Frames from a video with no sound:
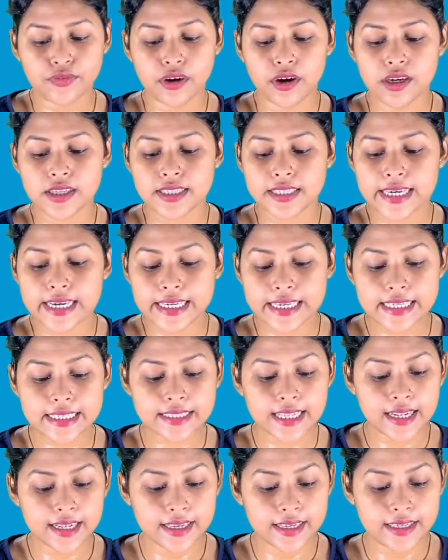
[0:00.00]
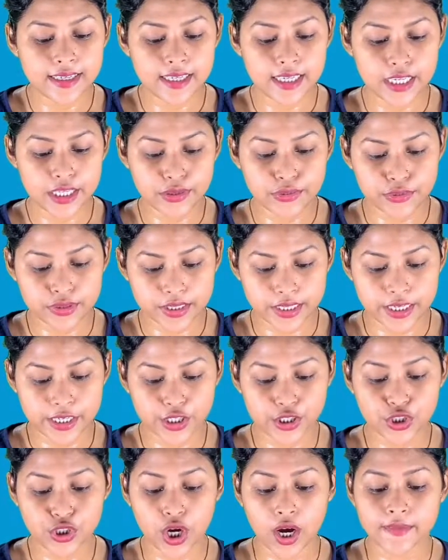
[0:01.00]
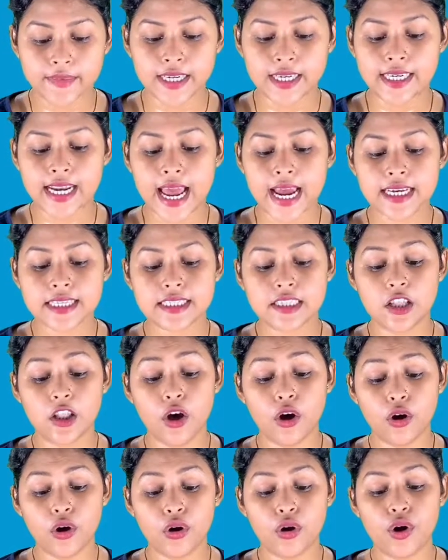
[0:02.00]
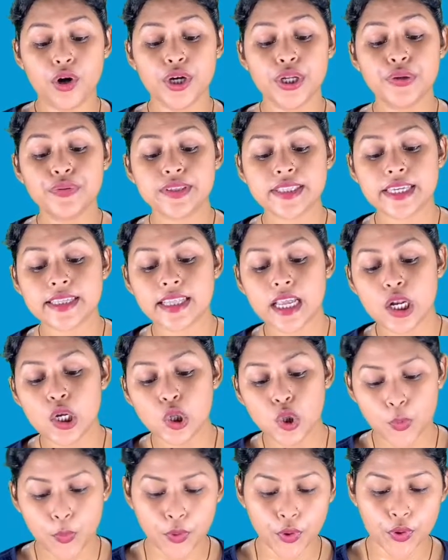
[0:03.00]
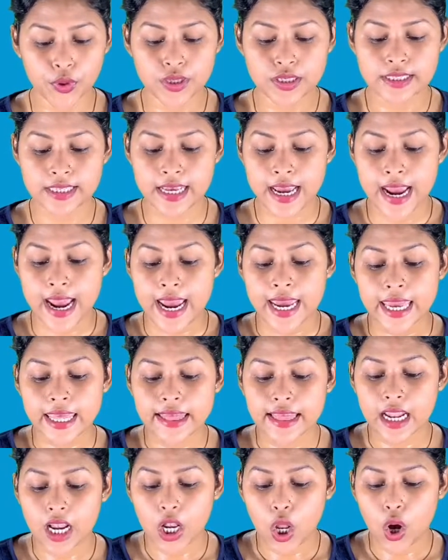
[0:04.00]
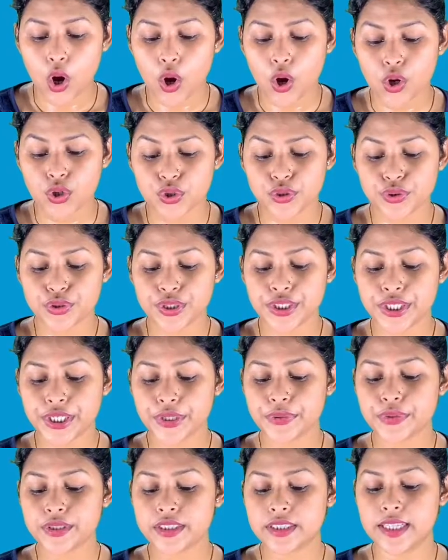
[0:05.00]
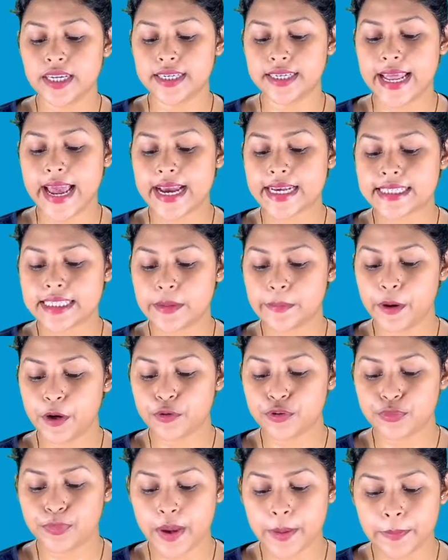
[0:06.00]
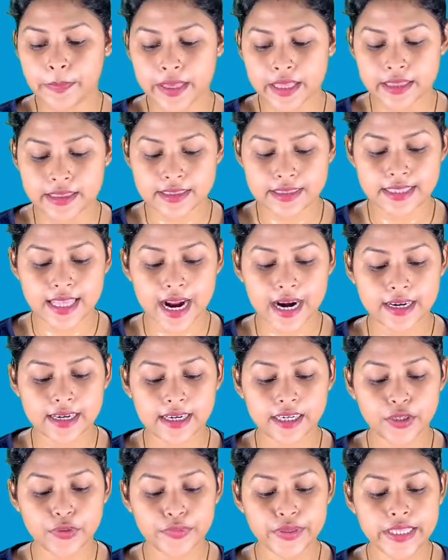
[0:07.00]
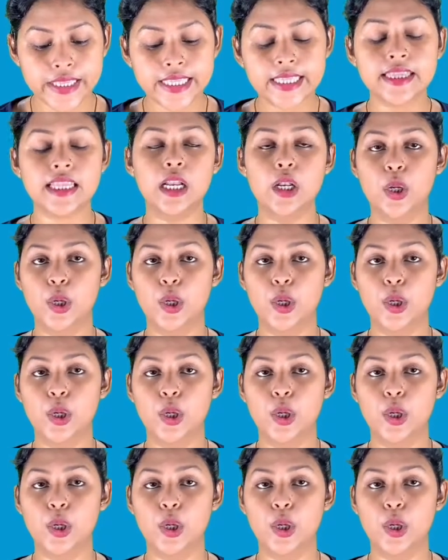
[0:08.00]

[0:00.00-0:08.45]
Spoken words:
words, it is the legal usage of the tax law or using the loopholes in the law to reduce the tax amount by means that are within the